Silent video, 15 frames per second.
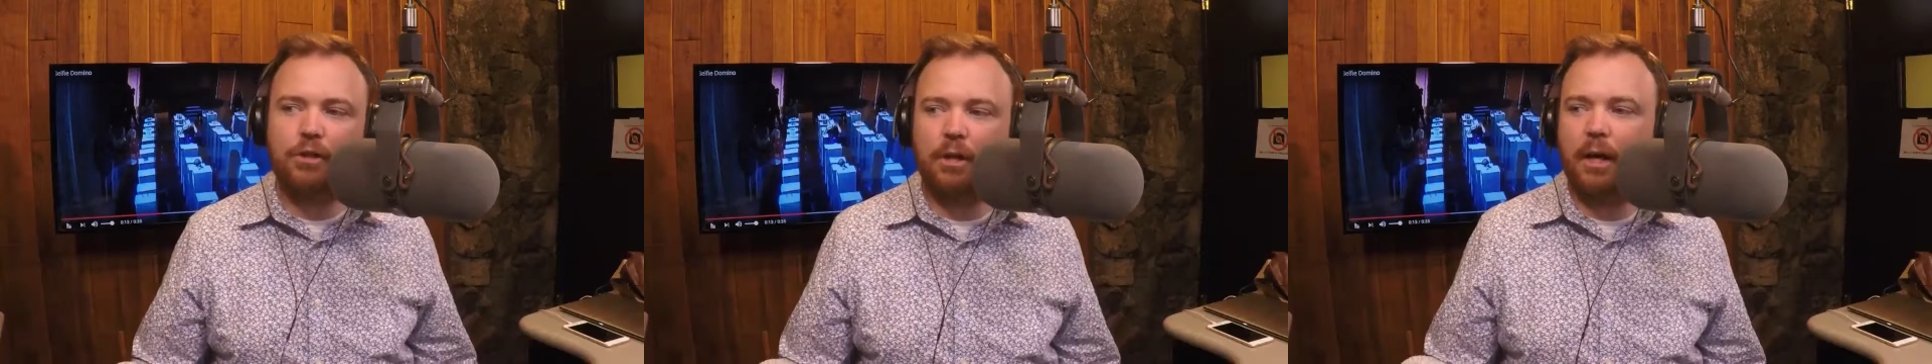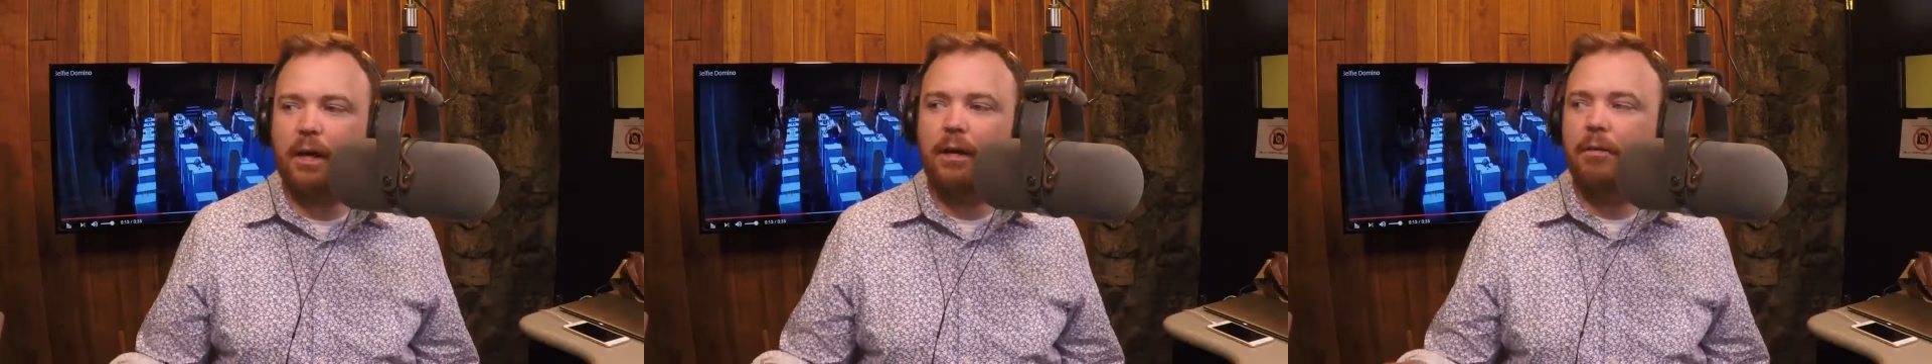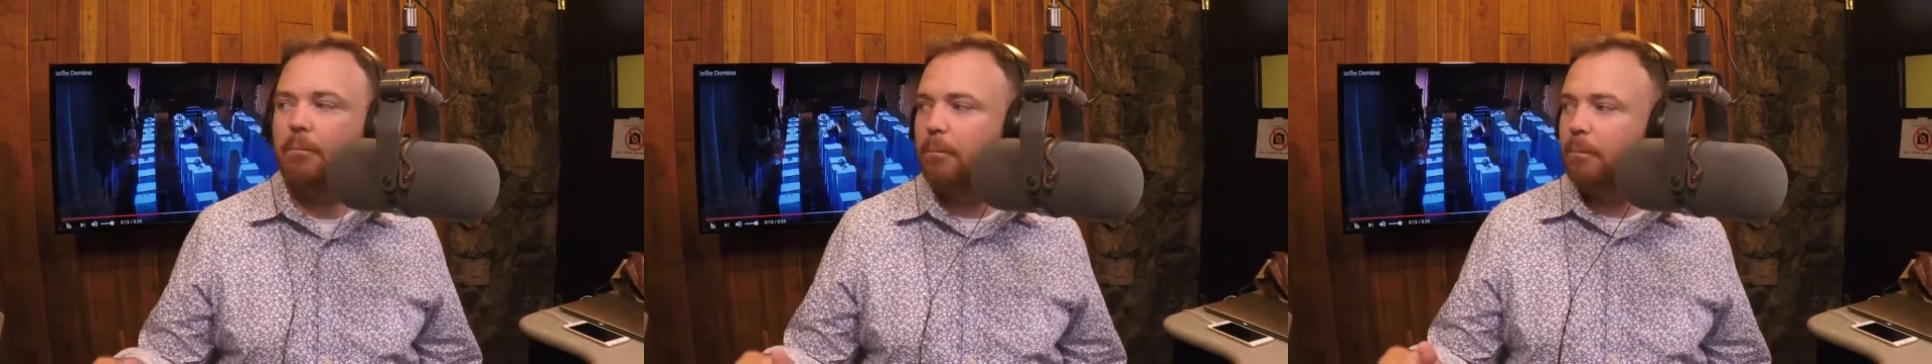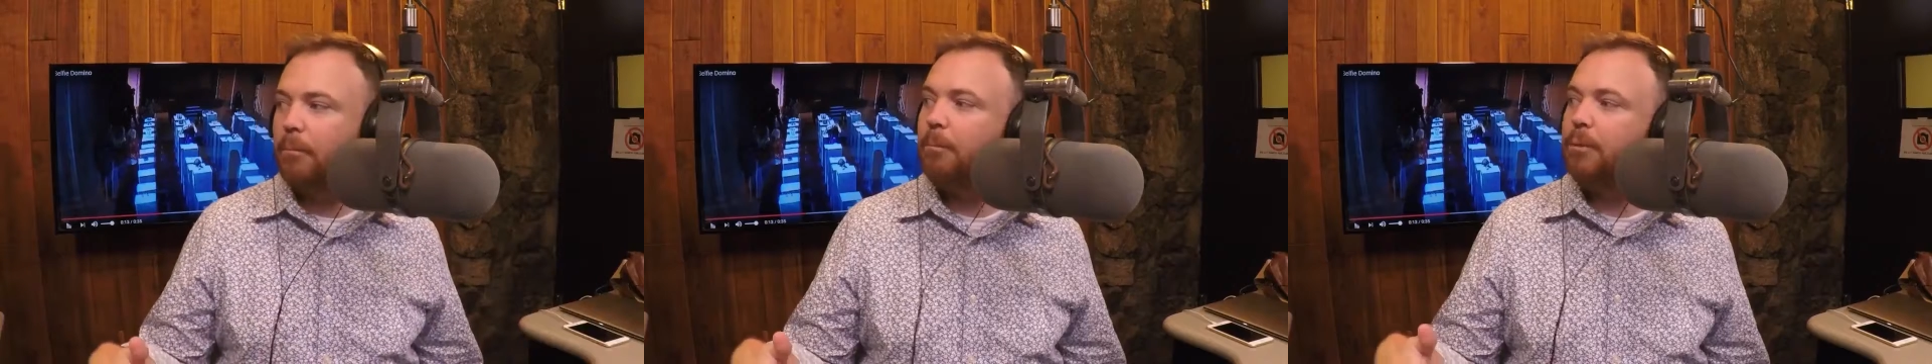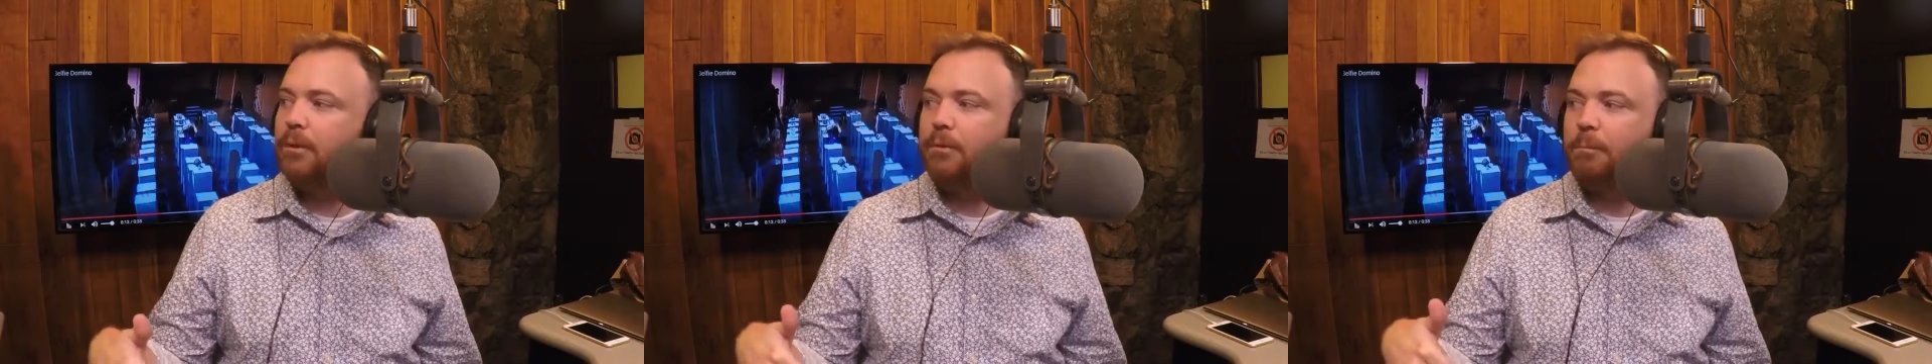got to
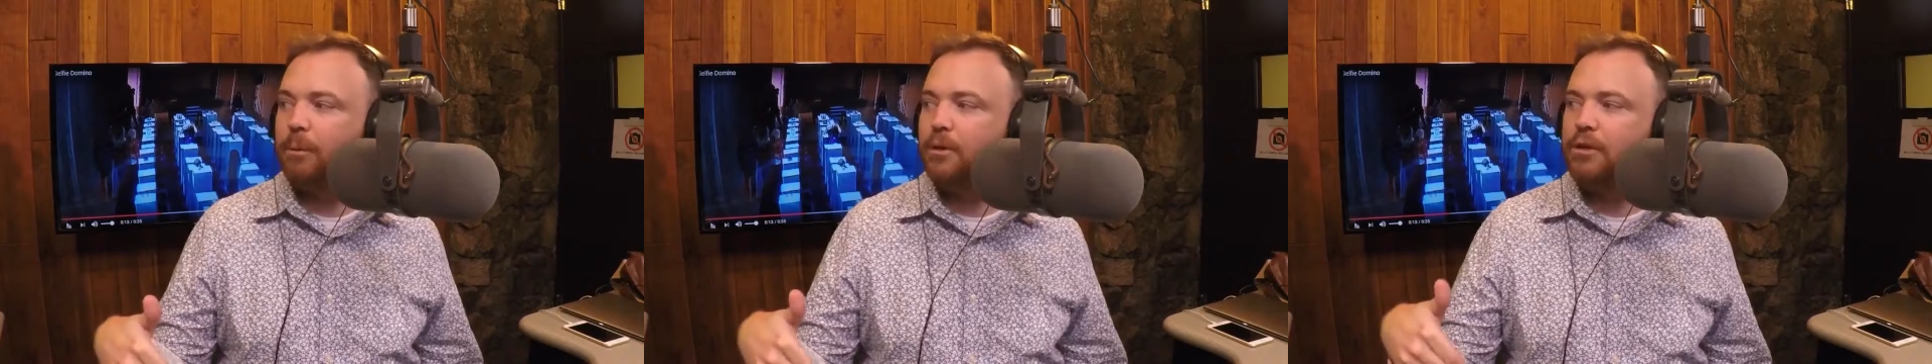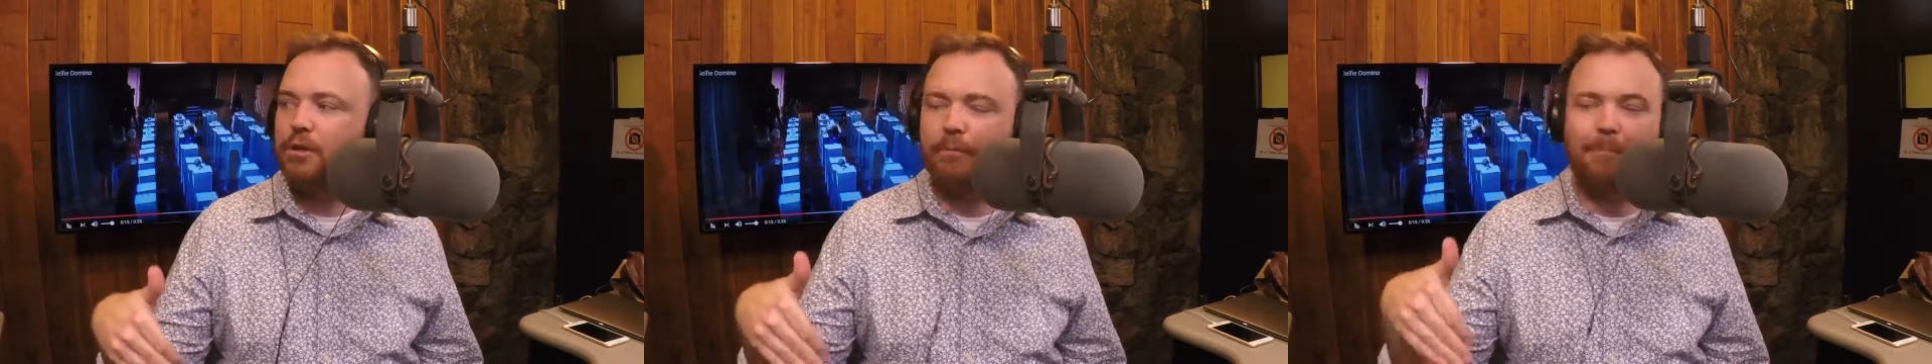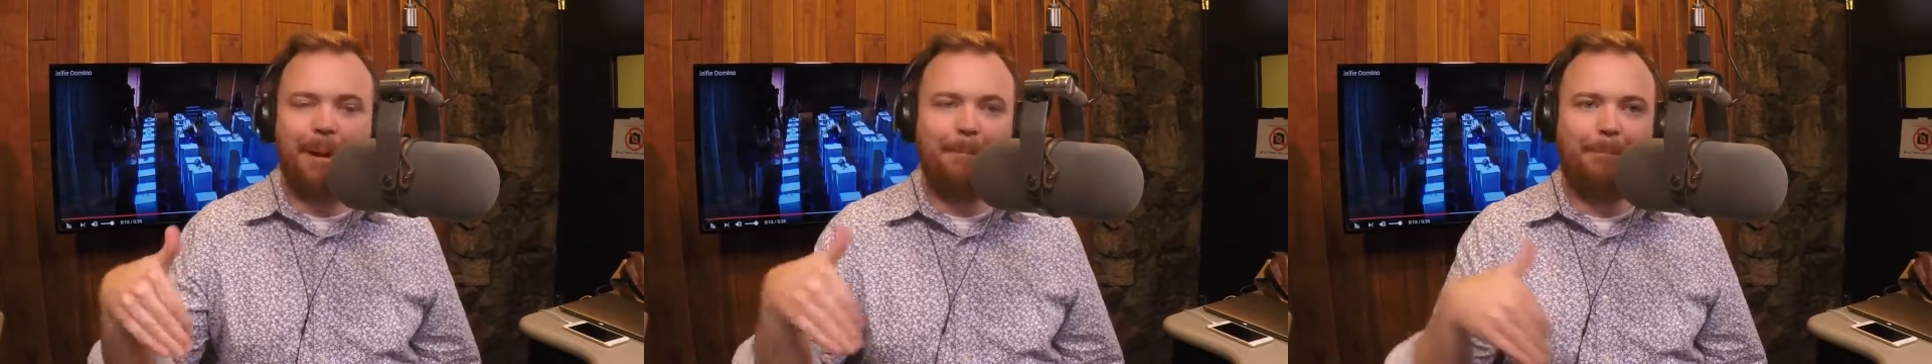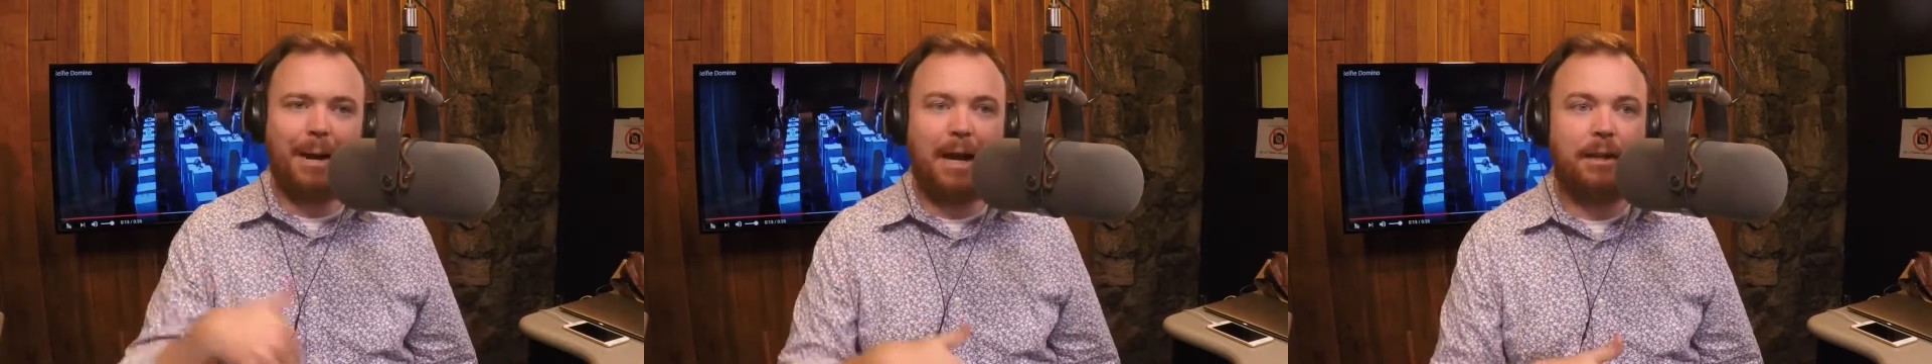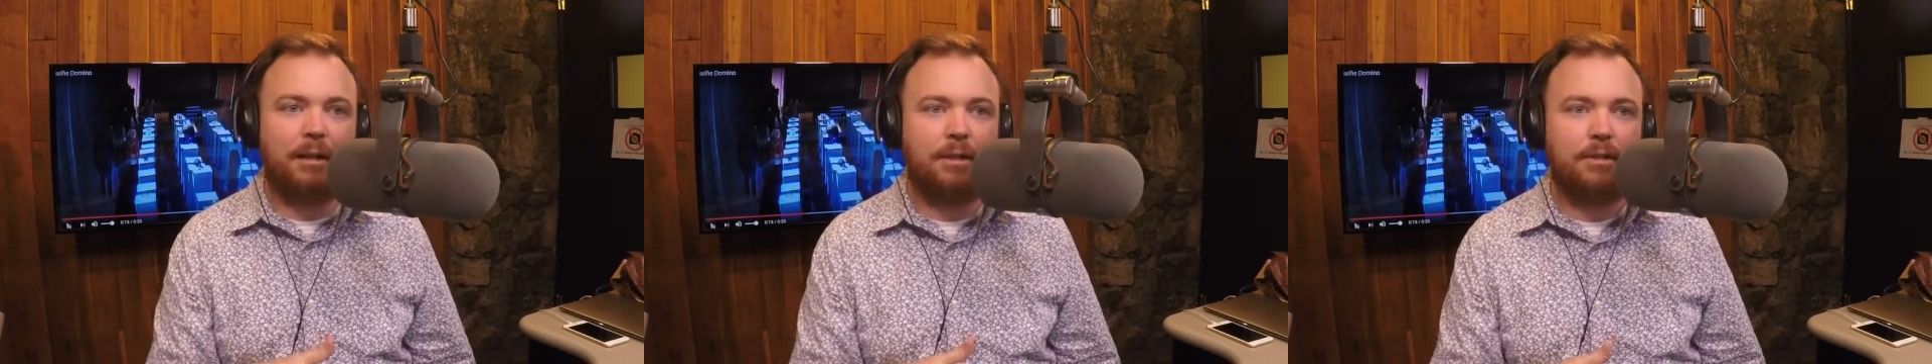preserve my
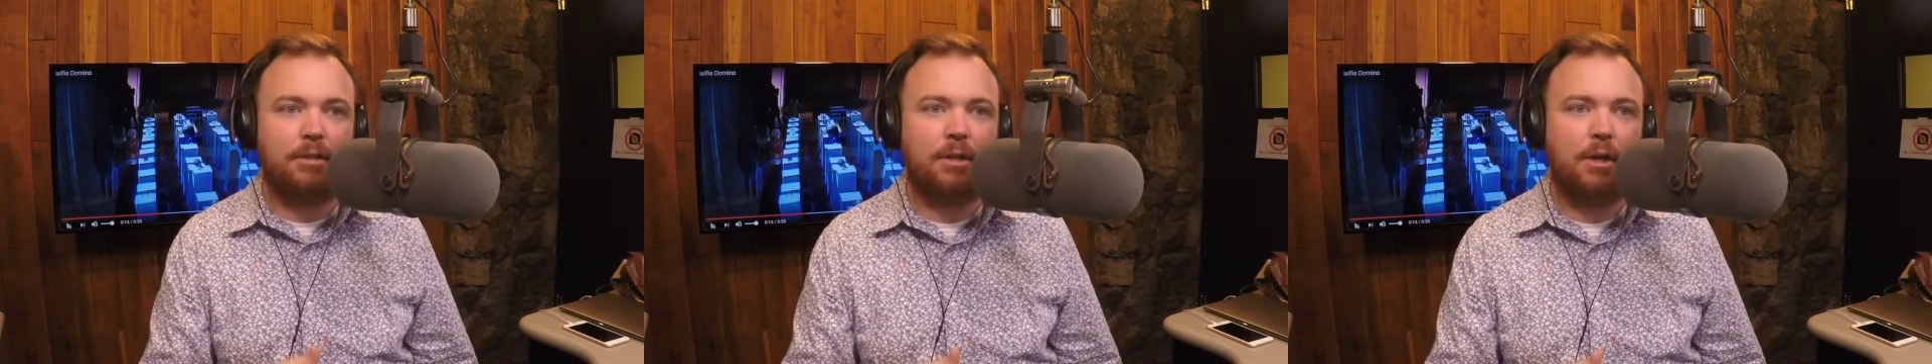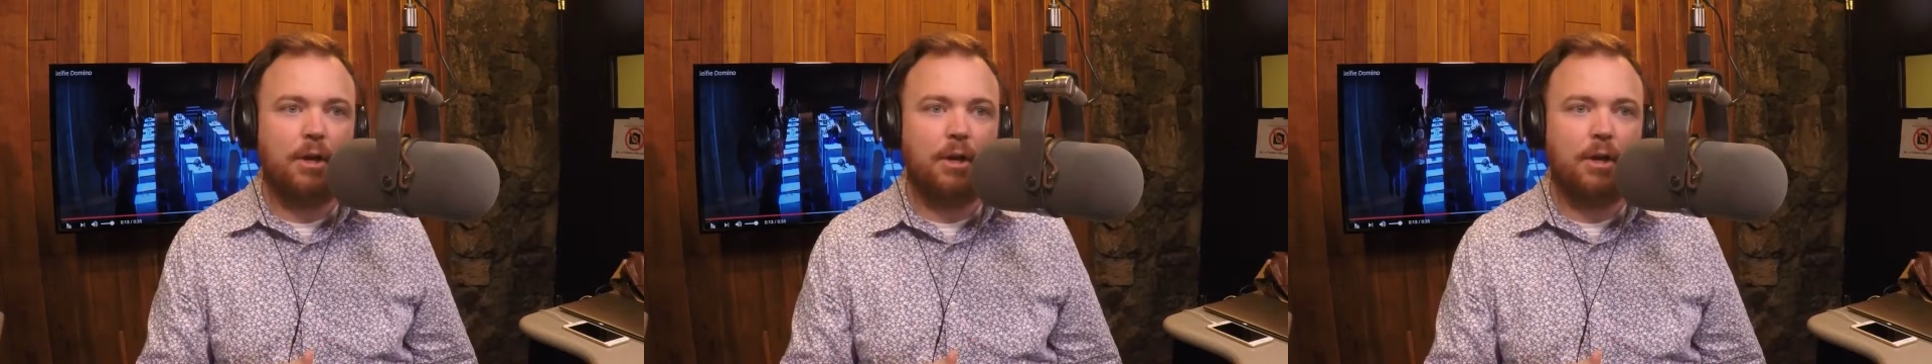balance.